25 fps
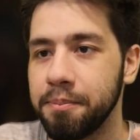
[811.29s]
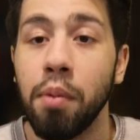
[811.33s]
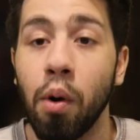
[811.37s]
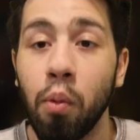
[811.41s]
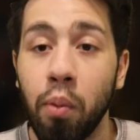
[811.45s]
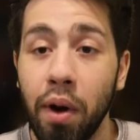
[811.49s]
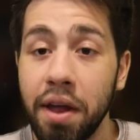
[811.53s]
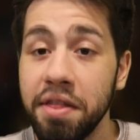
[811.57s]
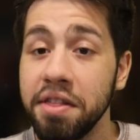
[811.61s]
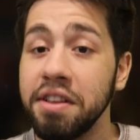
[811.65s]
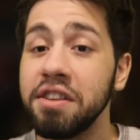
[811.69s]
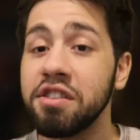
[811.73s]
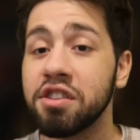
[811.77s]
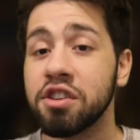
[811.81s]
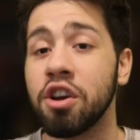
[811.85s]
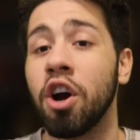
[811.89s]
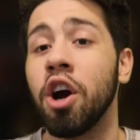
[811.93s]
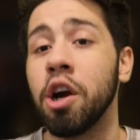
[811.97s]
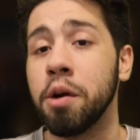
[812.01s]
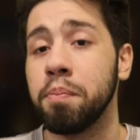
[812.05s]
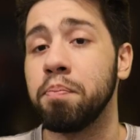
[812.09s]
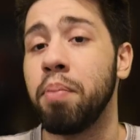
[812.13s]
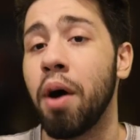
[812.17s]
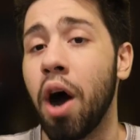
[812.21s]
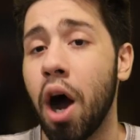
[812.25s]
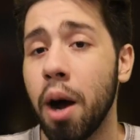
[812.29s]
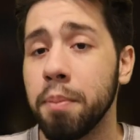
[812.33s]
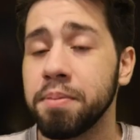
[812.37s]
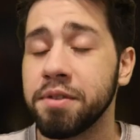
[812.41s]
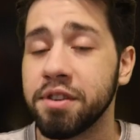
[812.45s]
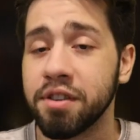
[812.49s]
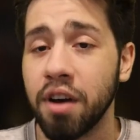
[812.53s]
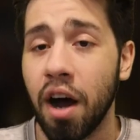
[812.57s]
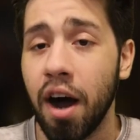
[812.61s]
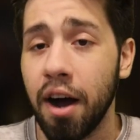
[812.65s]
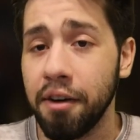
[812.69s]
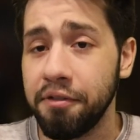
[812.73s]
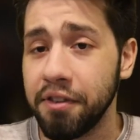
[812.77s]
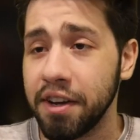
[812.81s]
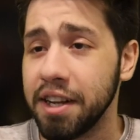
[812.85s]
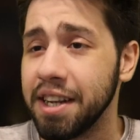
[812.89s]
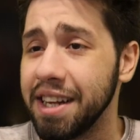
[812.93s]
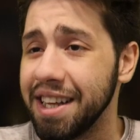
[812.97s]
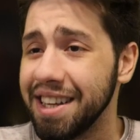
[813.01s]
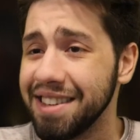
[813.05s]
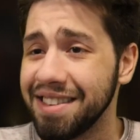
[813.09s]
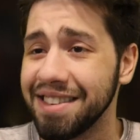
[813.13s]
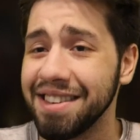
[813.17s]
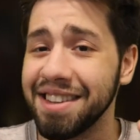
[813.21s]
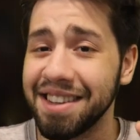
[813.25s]
But when this card pops off and
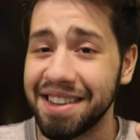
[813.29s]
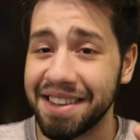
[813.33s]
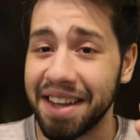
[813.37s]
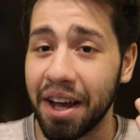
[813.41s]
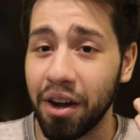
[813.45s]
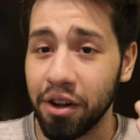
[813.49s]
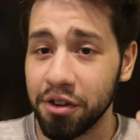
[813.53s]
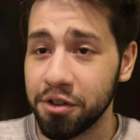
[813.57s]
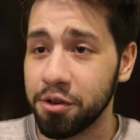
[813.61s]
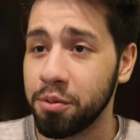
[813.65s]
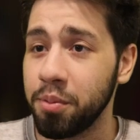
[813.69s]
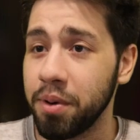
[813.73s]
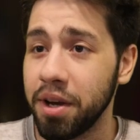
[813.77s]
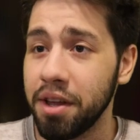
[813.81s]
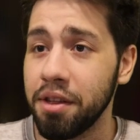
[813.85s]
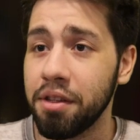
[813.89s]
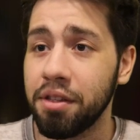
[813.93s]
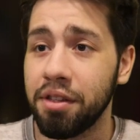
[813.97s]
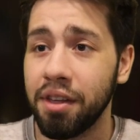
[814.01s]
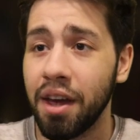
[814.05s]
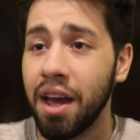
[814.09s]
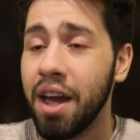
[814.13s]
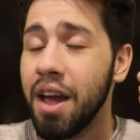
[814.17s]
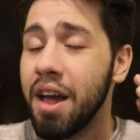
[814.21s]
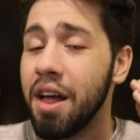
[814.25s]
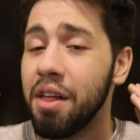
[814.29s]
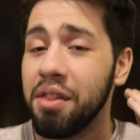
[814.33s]
isn't dealt with,